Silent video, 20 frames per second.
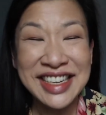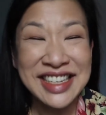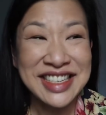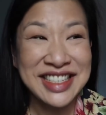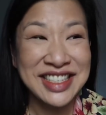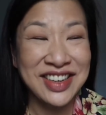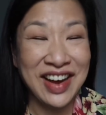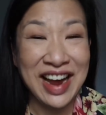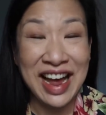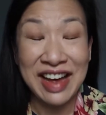
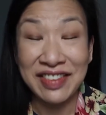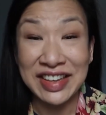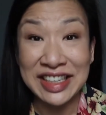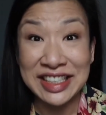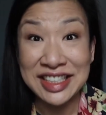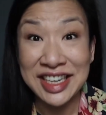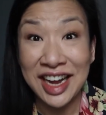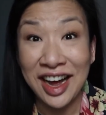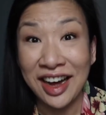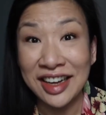so I have like
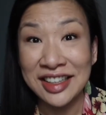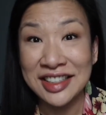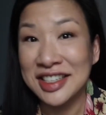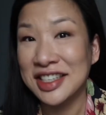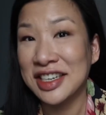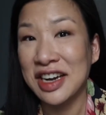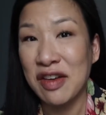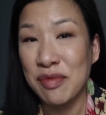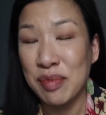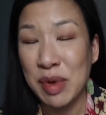tons
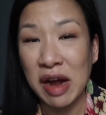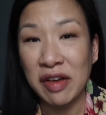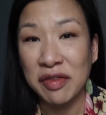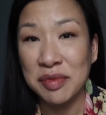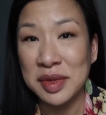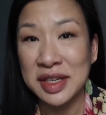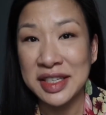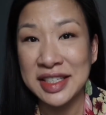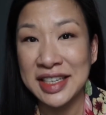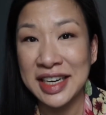that I brought
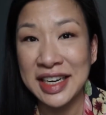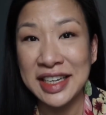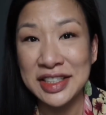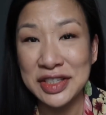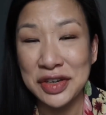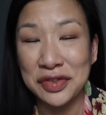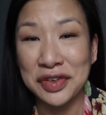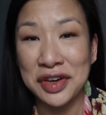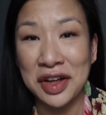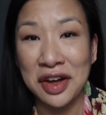from the States
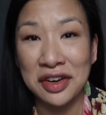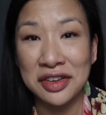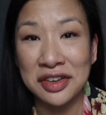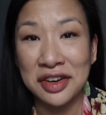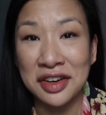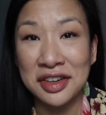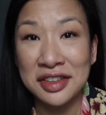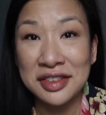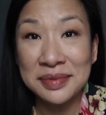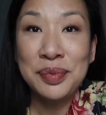over to Hong
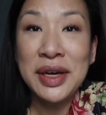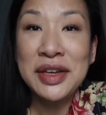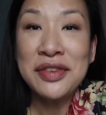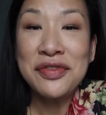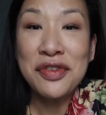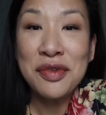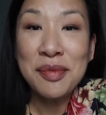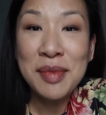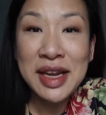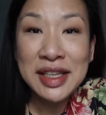Kong. But
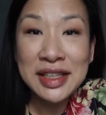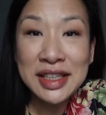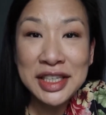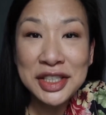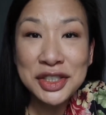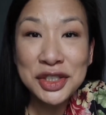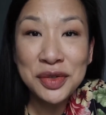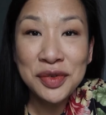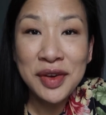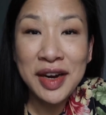for my
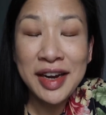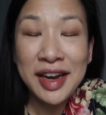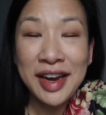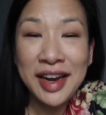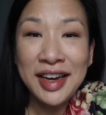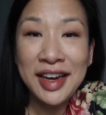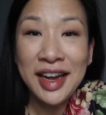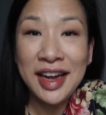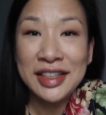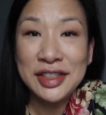leisure
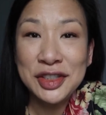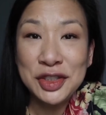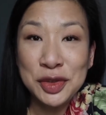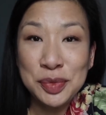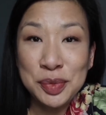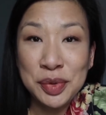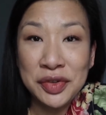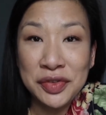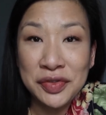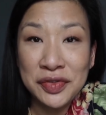writing, I do
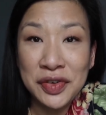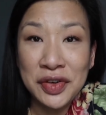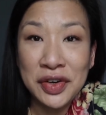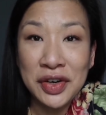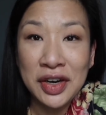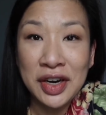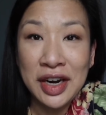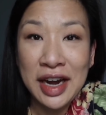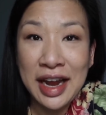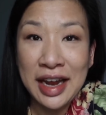
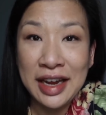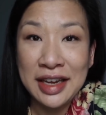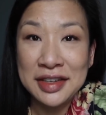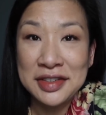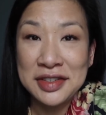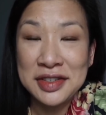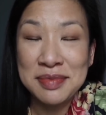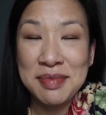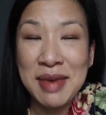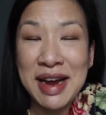prefer a
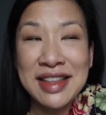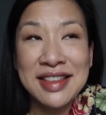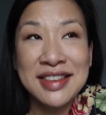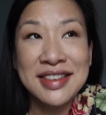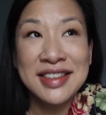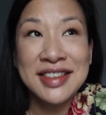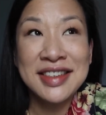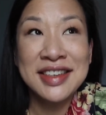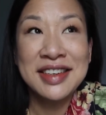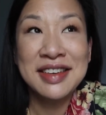
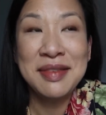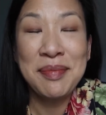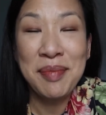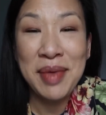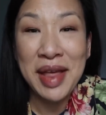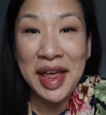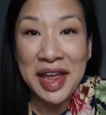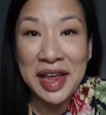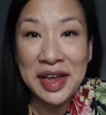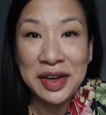Smythson
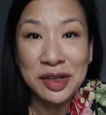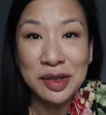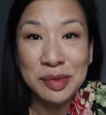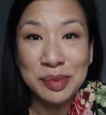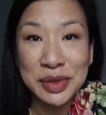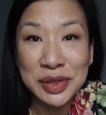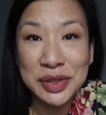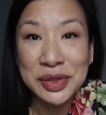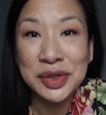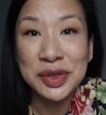pale
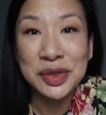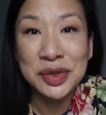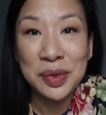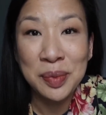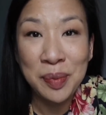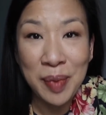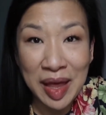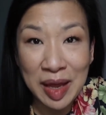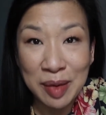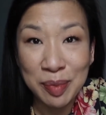blue
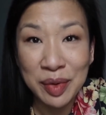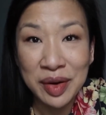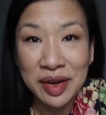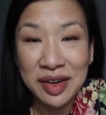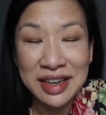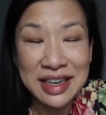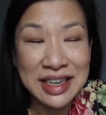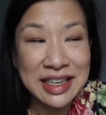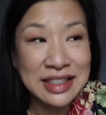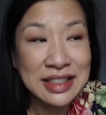paper.
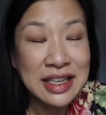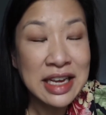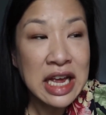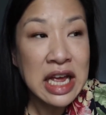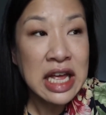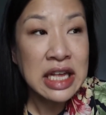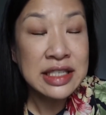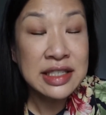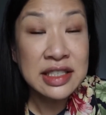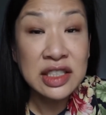It is
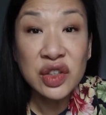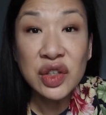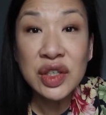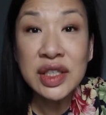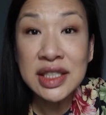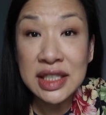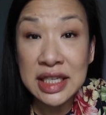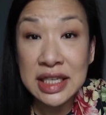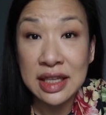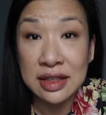
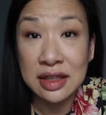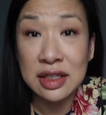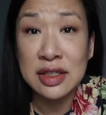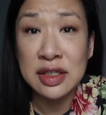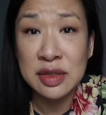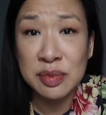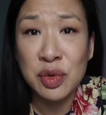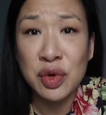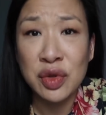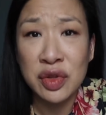seriously like the
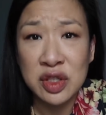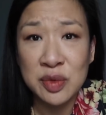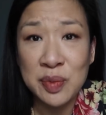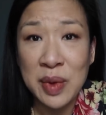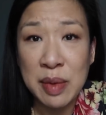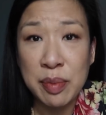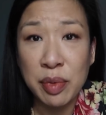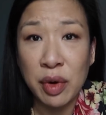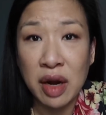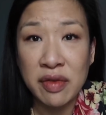smoothest
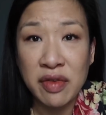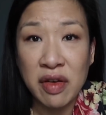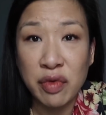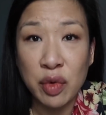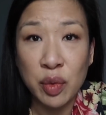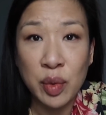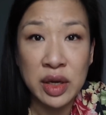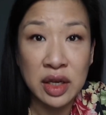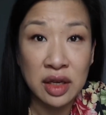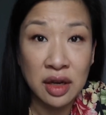paper I've ever
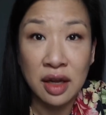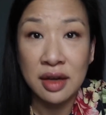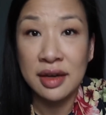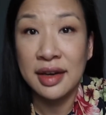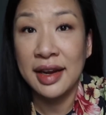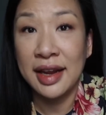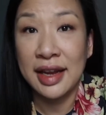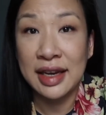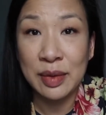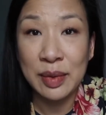written
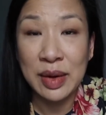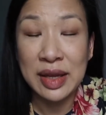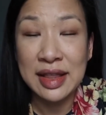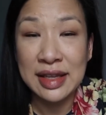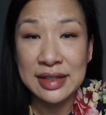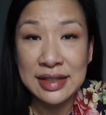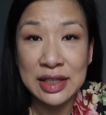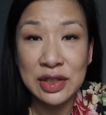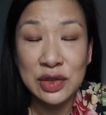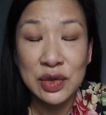on. Anyway,
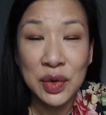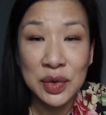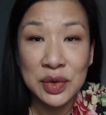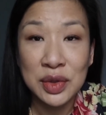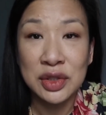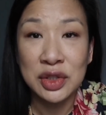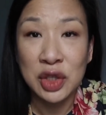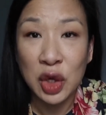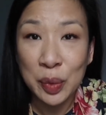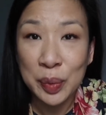that's like
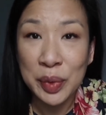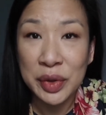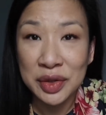total notebook